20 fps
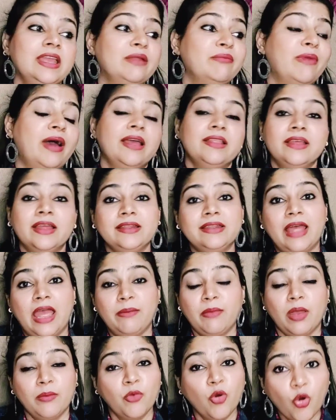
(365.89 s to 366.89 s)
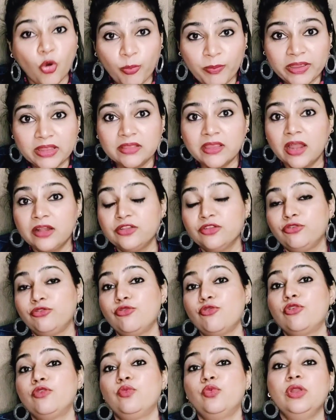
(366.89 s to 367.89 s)
and by that time I'm hoping that the
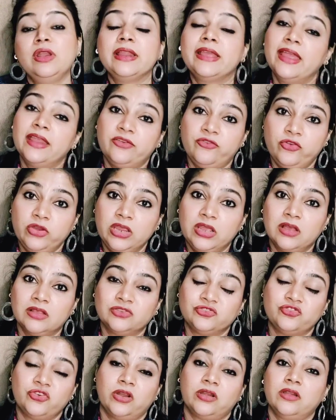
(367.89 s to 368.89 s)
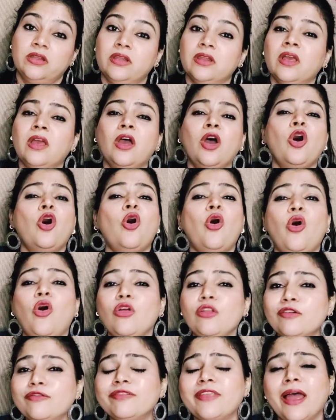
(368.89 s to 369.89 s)
road will get reconstructed.
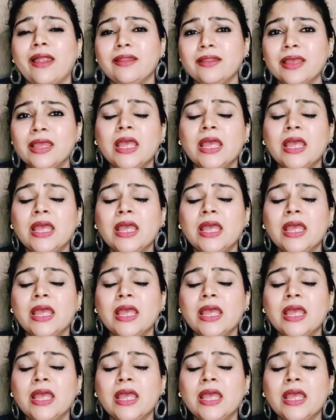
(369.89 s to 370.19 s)
All of that.